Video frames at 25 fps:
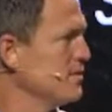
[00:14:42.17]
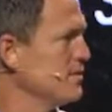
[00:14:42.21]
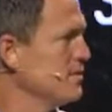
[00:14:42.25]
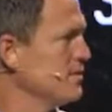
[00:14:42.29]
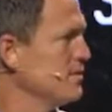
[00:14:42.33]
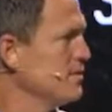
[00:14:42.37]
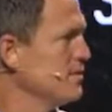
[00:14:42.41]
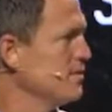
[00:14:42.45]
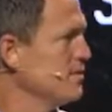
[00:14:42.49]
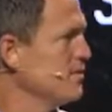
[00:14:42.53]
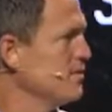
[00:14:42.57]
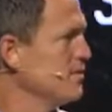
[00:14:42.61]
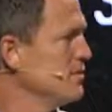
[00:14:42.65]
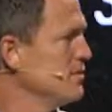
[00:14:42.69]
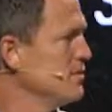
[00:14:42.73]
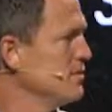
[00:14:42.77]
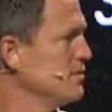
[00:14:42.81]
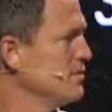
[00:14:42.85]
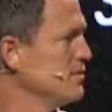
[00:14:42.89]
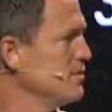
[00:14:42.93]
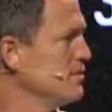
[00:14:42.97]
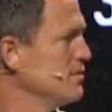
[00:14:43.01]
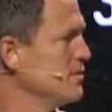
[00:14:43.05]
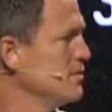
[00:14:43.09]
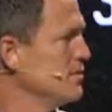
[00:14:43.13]

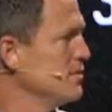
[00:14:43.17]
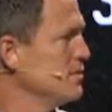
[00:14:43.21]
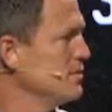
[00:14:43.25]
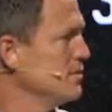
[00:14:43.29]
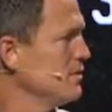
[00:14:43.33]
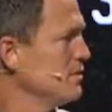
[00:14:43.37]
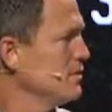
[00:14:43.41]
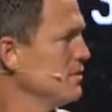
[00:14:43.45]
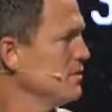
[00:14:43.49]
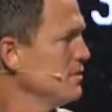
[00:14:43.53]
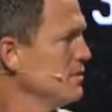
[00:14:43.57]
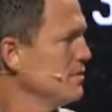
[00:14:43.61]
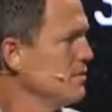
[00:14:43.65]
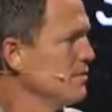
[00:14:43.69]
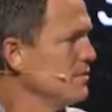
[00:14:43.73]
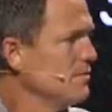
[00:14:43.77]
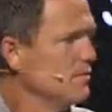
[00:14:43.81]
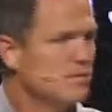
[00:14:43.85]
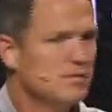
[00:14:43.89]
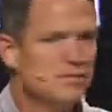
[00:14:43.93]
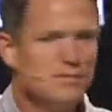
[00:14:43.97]
[no speech]